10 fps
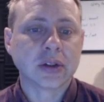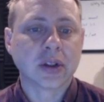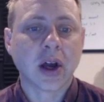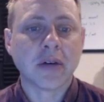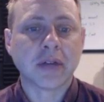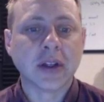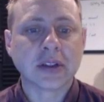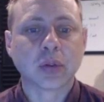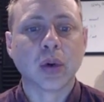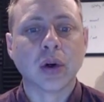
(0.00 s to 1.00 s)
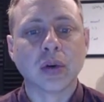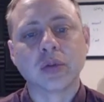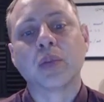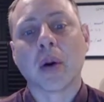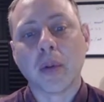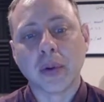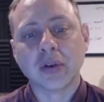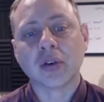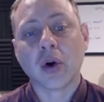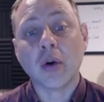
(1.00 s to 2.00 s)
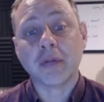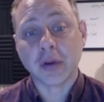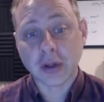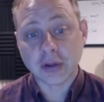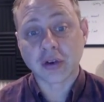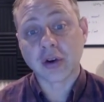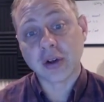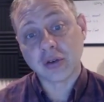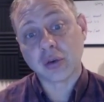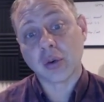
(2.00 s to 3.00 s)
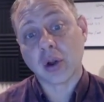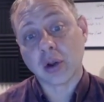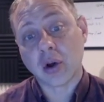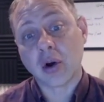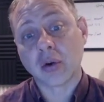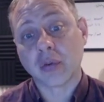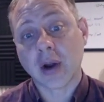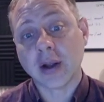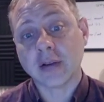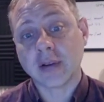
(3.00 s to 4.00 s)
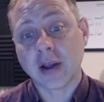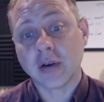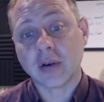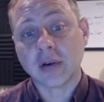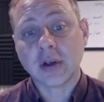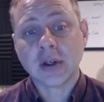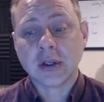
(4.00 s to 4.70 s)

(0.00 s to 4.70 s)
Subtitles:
stuff, this will probably, hopefully, turn into a long right tail.